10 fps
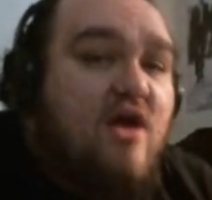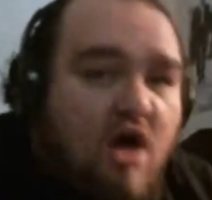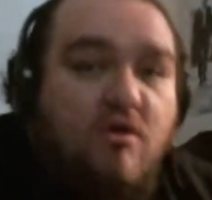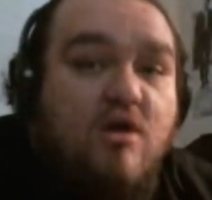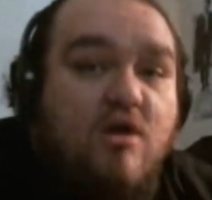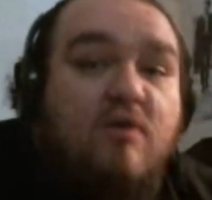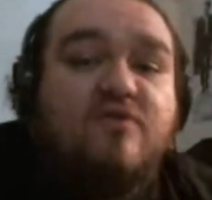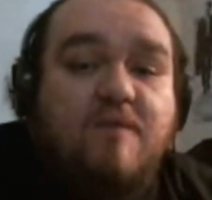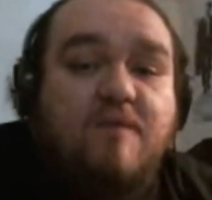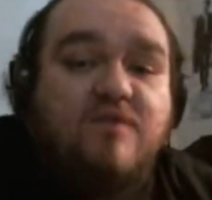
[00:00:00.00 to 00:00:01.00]
Oh, well,
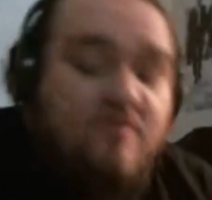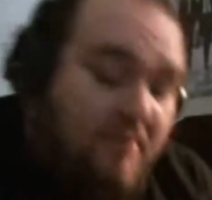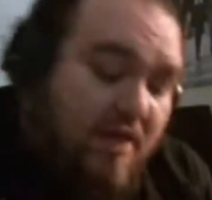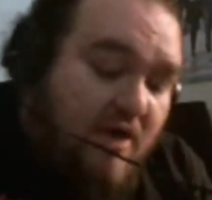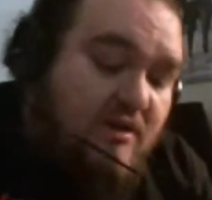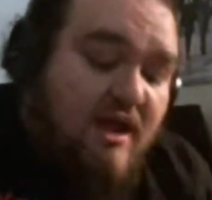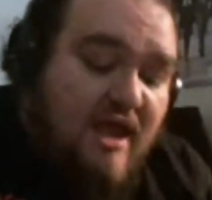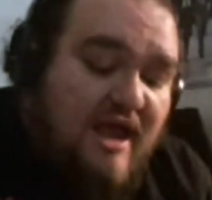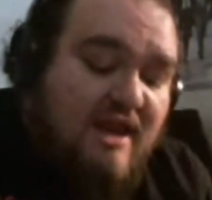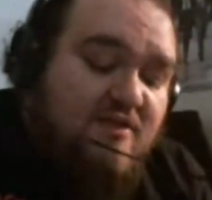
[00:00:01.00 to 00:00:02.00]
something's blown,
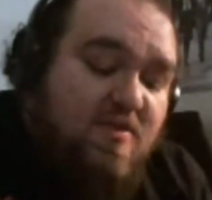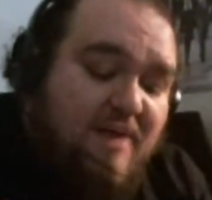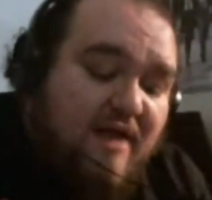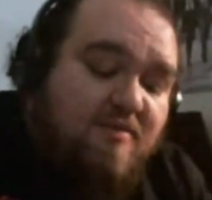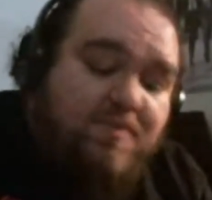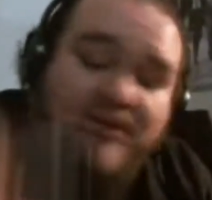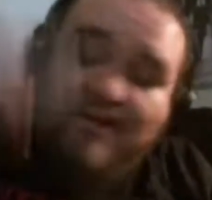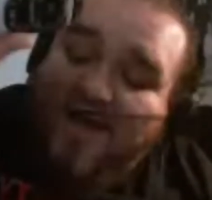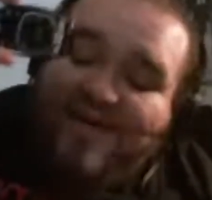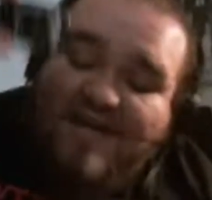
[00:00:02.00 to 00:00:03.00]
and it's about to be
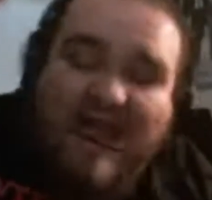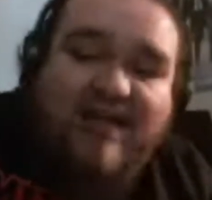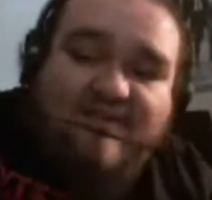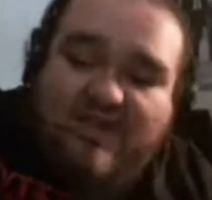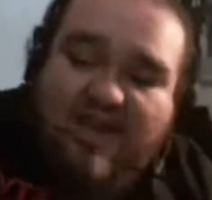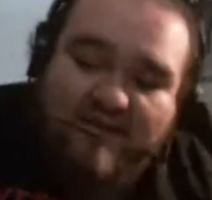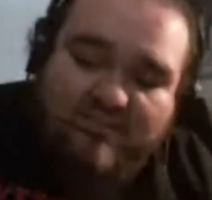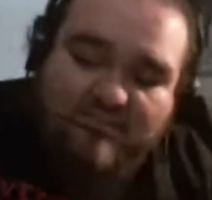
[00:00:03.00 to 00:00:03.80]
my gasket.